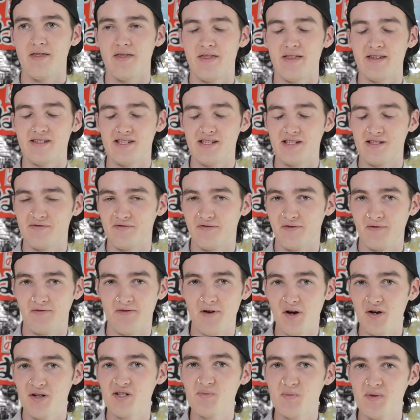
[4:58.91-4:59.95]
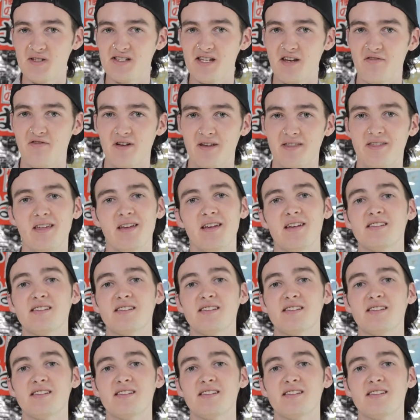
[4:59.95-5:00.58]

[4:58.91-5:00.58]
This is for very specific thing.